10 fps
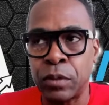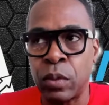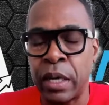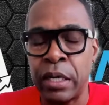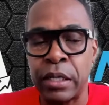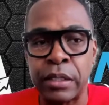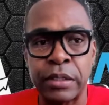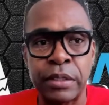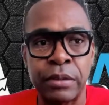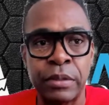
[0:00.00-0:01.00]
Wow.
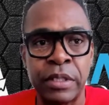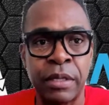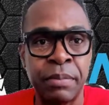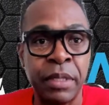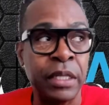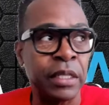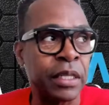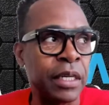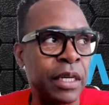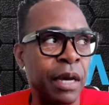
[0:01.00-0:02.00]
What does that mean?
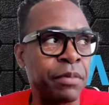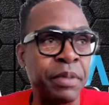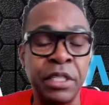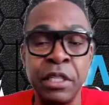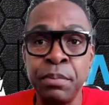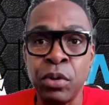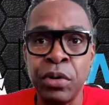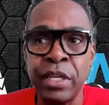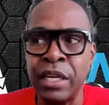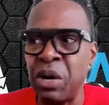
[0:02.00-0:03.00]
I'm going to be
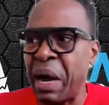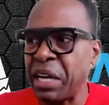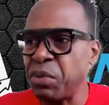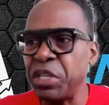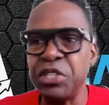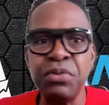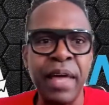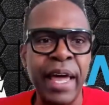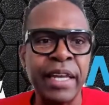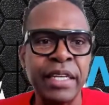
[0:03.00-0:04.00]
deployed. Oh, I don't want to do
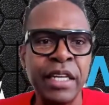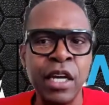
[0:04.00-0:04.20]
that.